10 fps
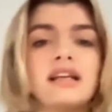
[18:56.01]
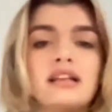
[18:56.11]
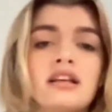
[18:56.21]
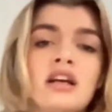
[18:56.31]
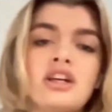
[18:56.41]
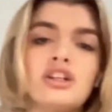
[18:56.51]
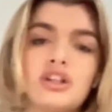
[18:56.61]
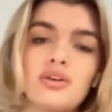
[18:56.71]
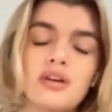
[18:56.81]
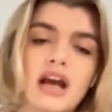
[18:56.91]
and you
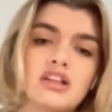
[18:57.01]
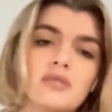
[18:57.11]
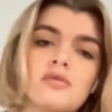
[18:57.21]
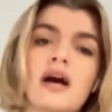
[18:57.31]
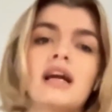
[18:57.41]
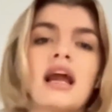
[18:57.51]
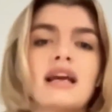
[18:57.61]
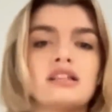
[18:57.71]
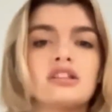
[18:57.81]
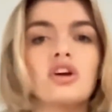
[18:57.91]
do get jobs where clients